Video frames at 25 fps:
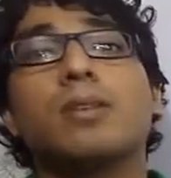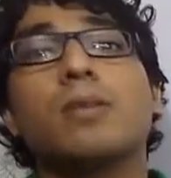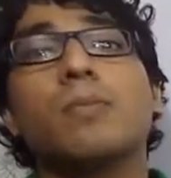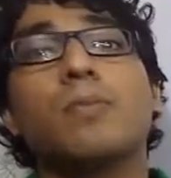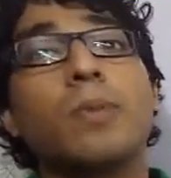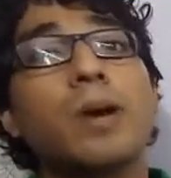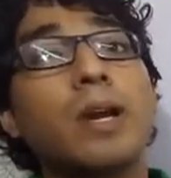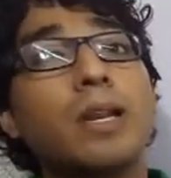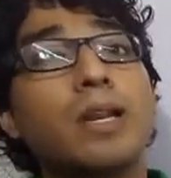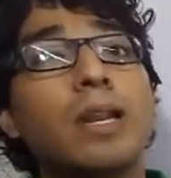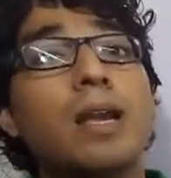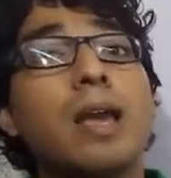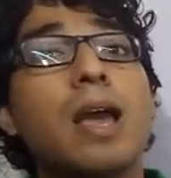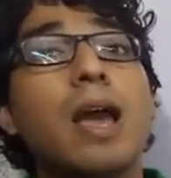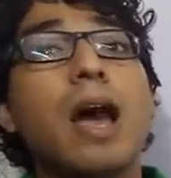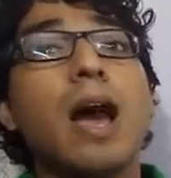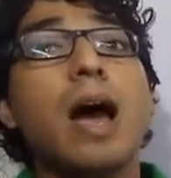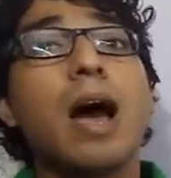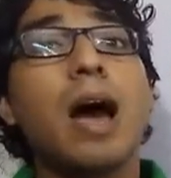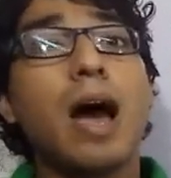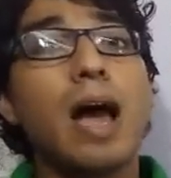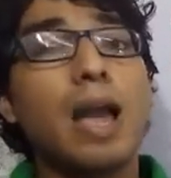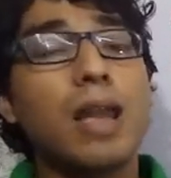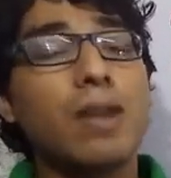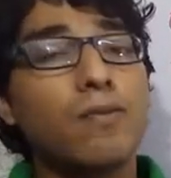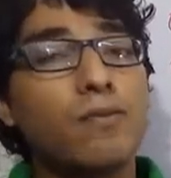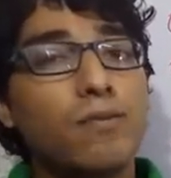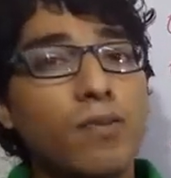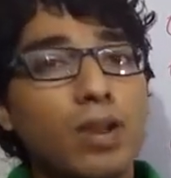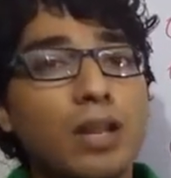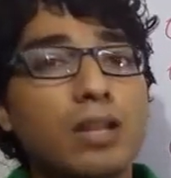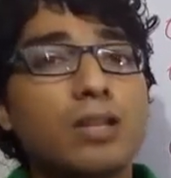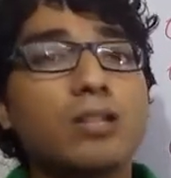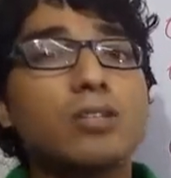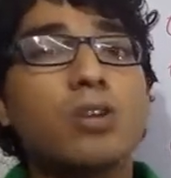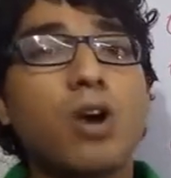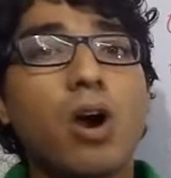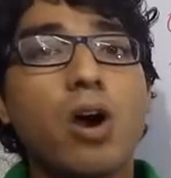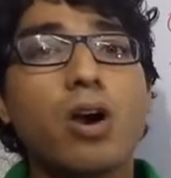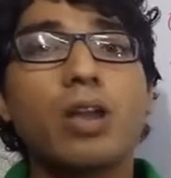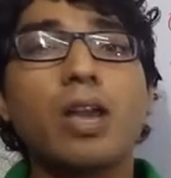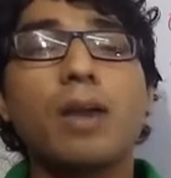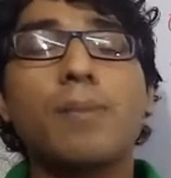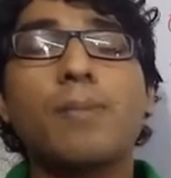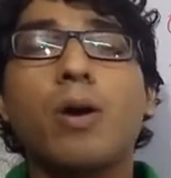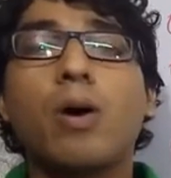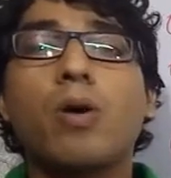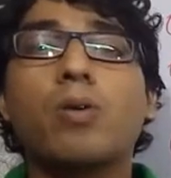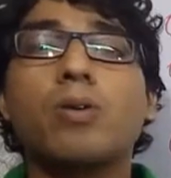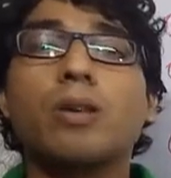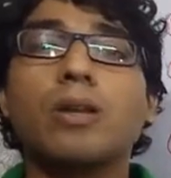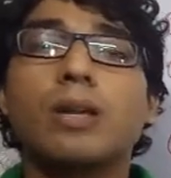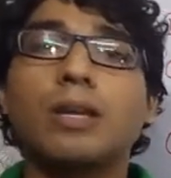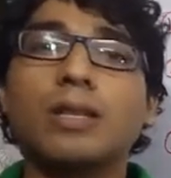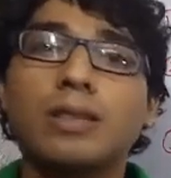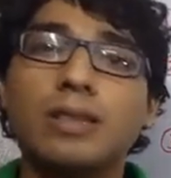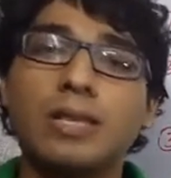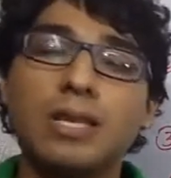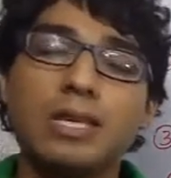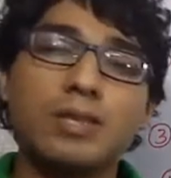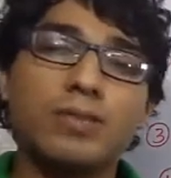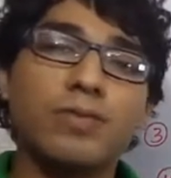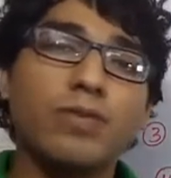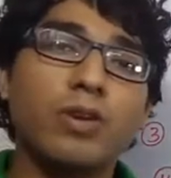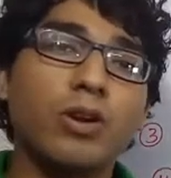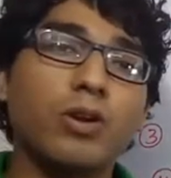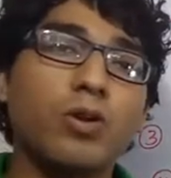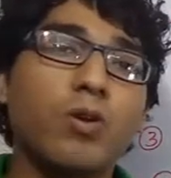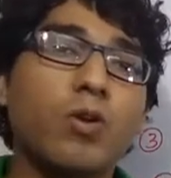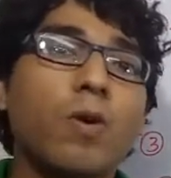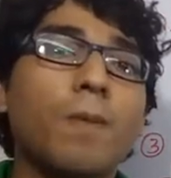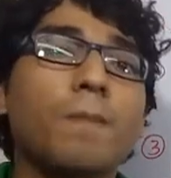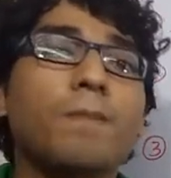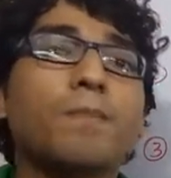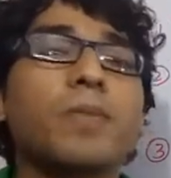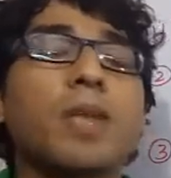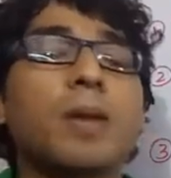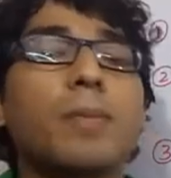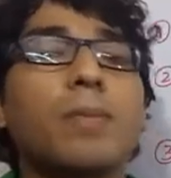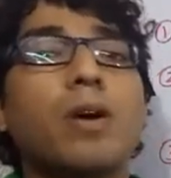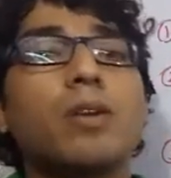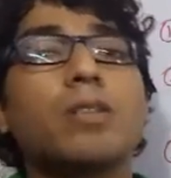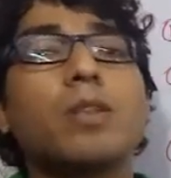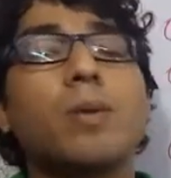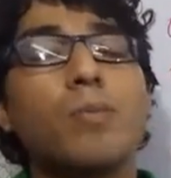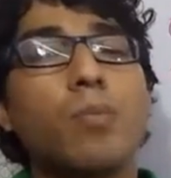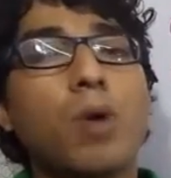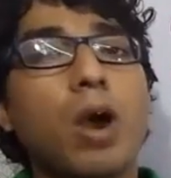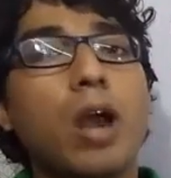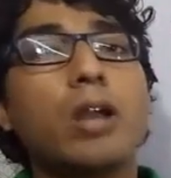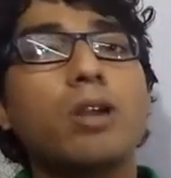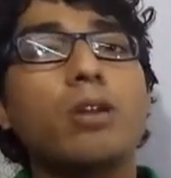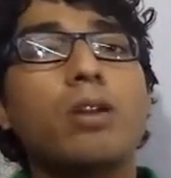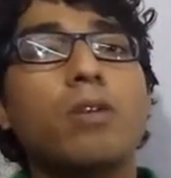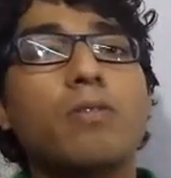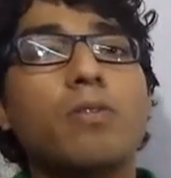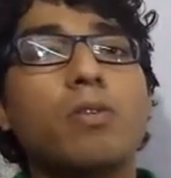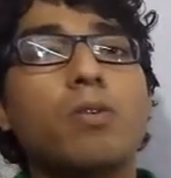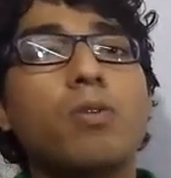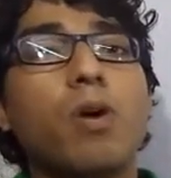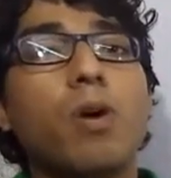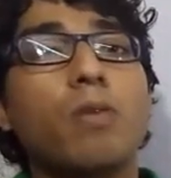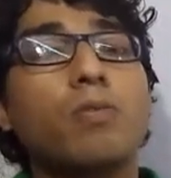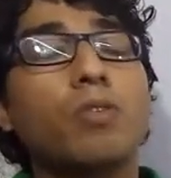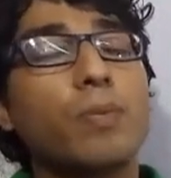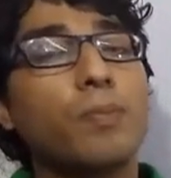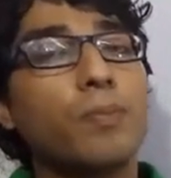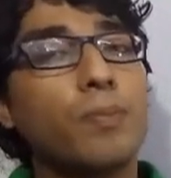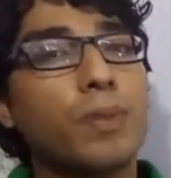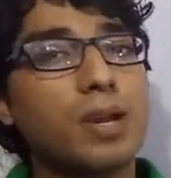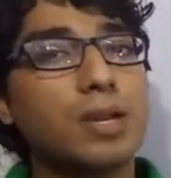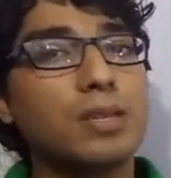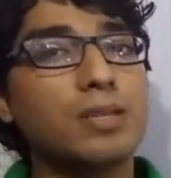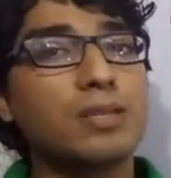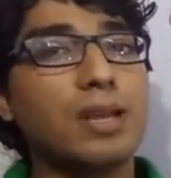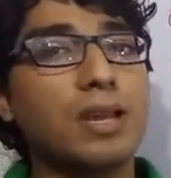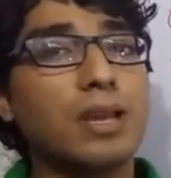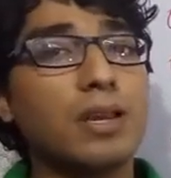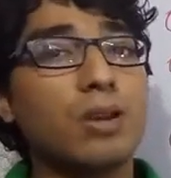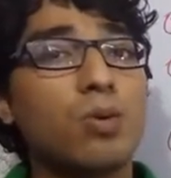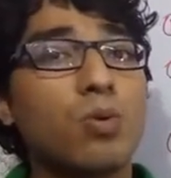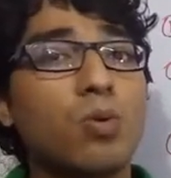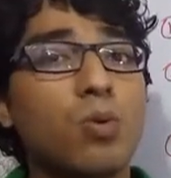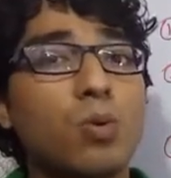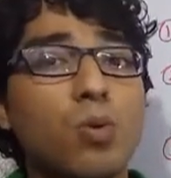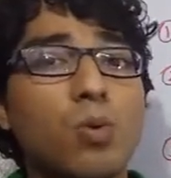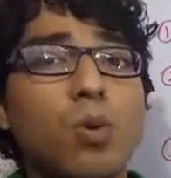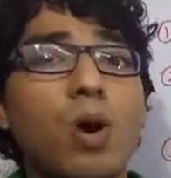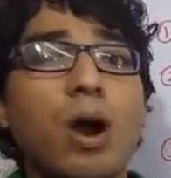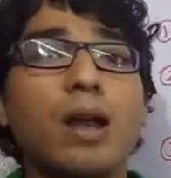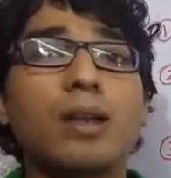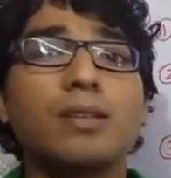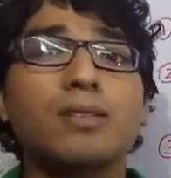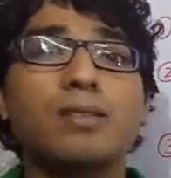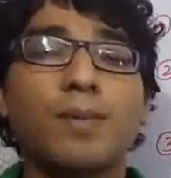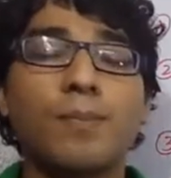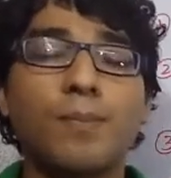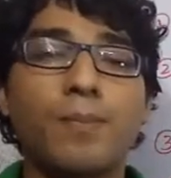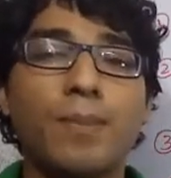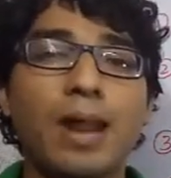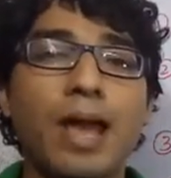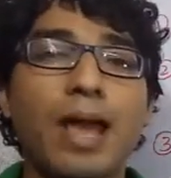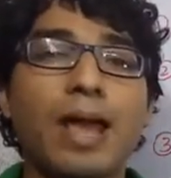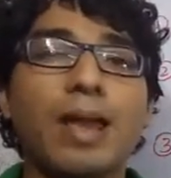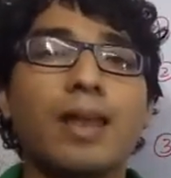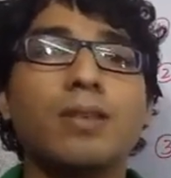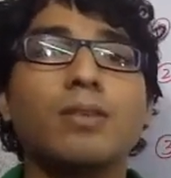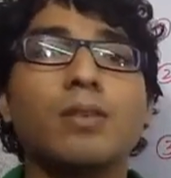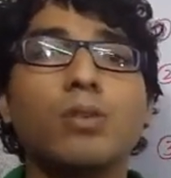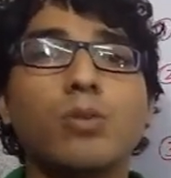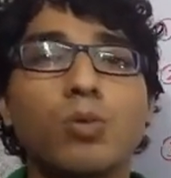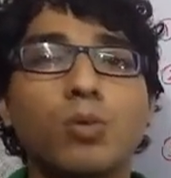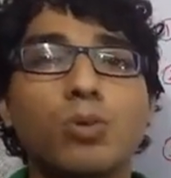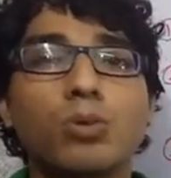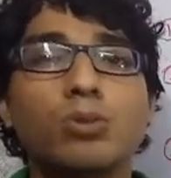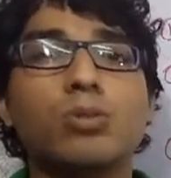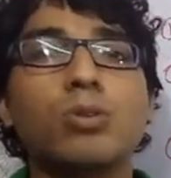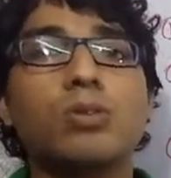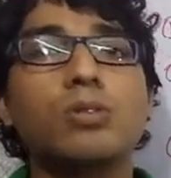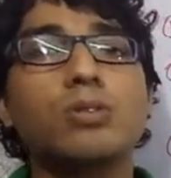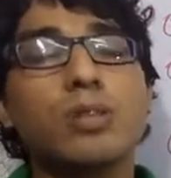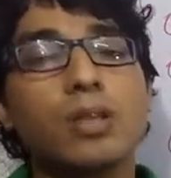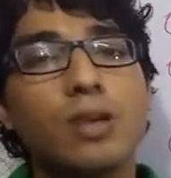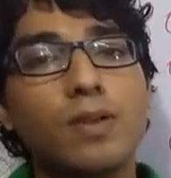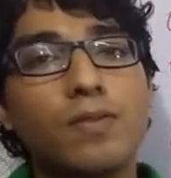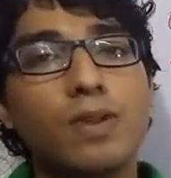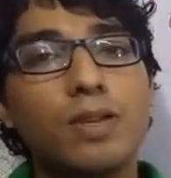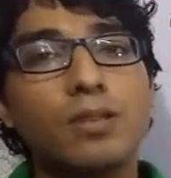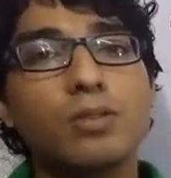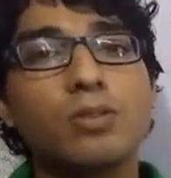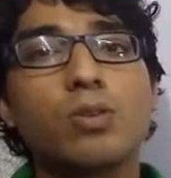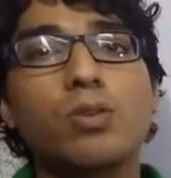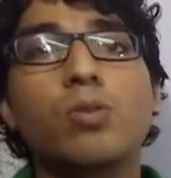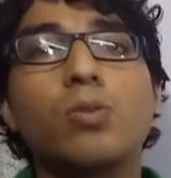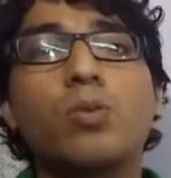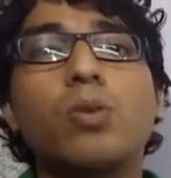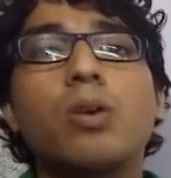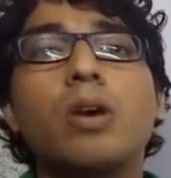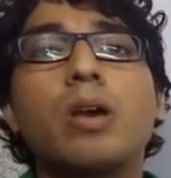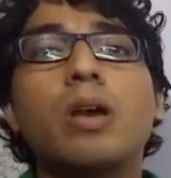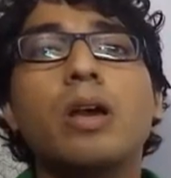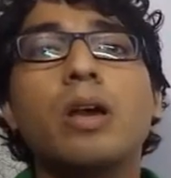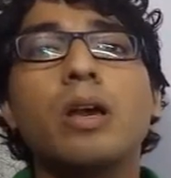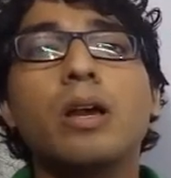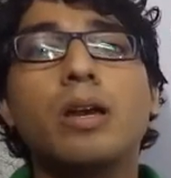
But I will talk about in this video about the point of view of the person who are supplying the goods or service through